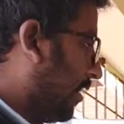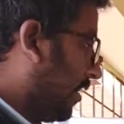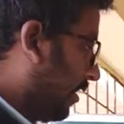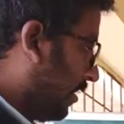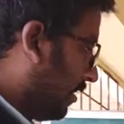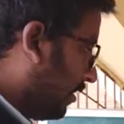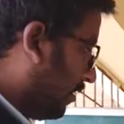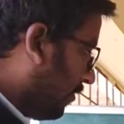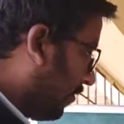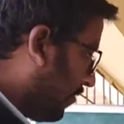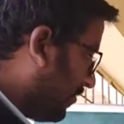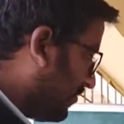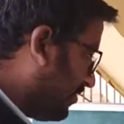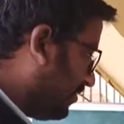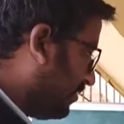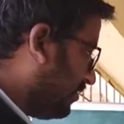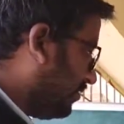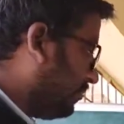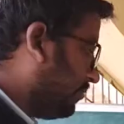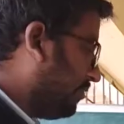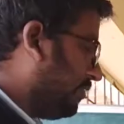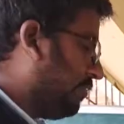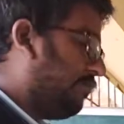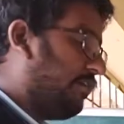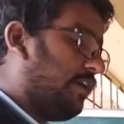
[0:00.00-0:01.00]

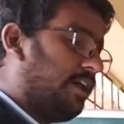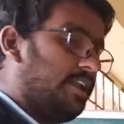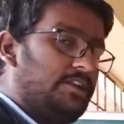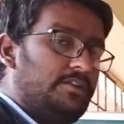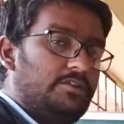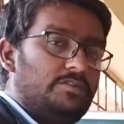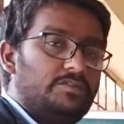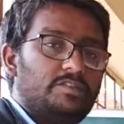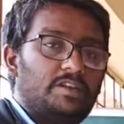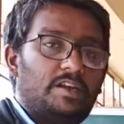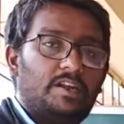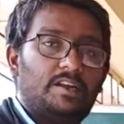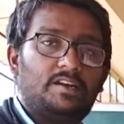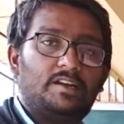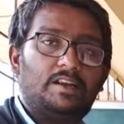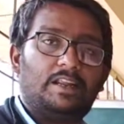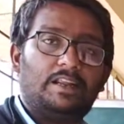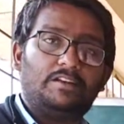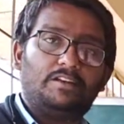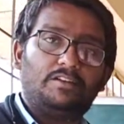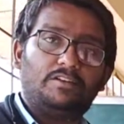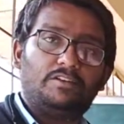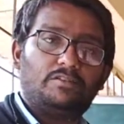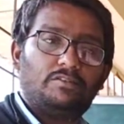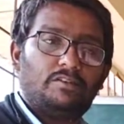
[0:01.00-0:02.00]
longitudinal values and
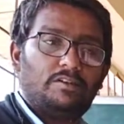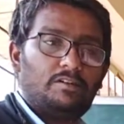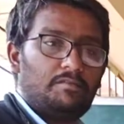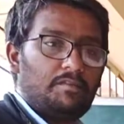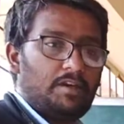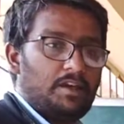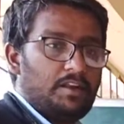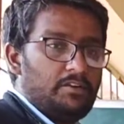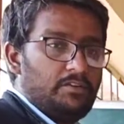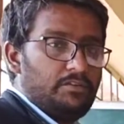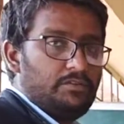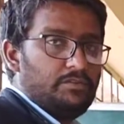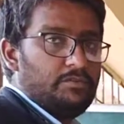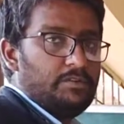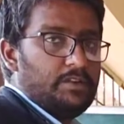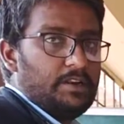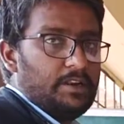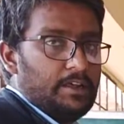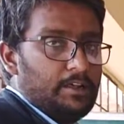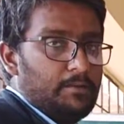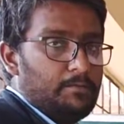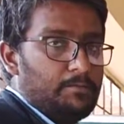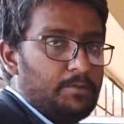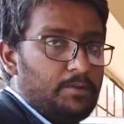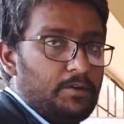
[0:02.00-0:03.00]
latitudinal values will
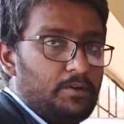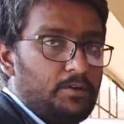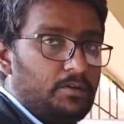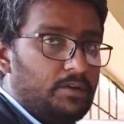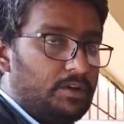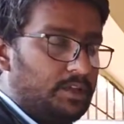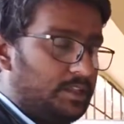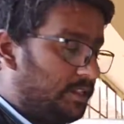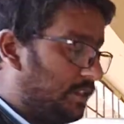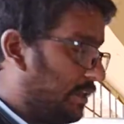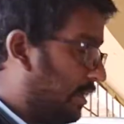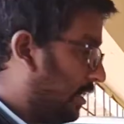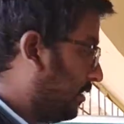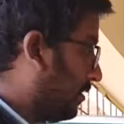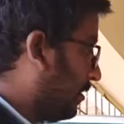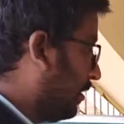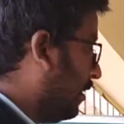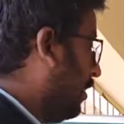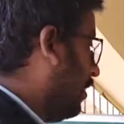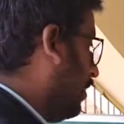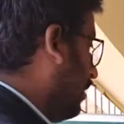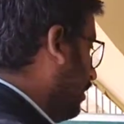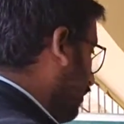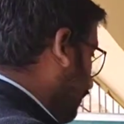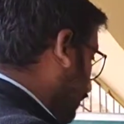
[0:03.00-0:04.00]
help you in that.
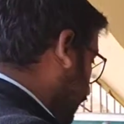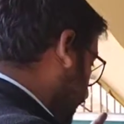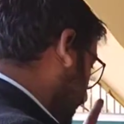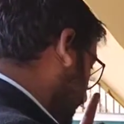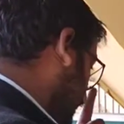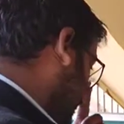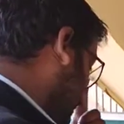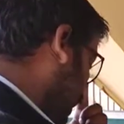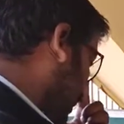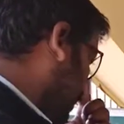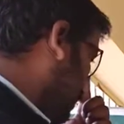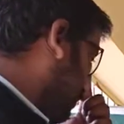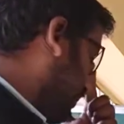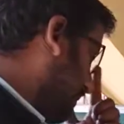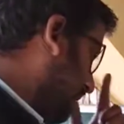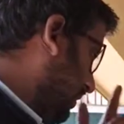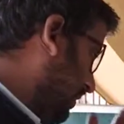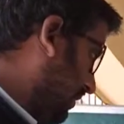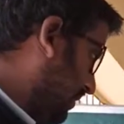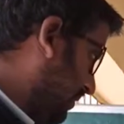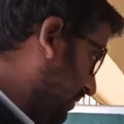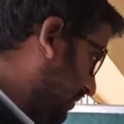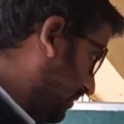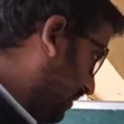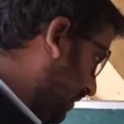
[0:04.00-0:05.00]
For example,
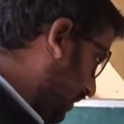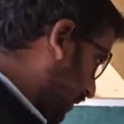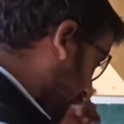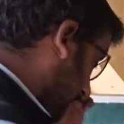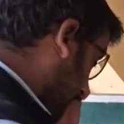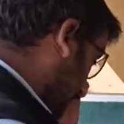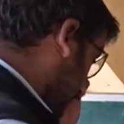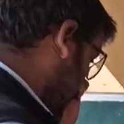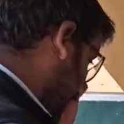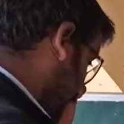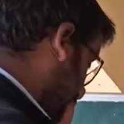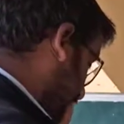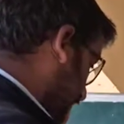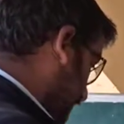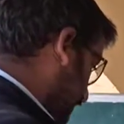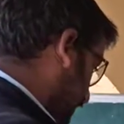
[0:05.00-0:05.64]
let us take a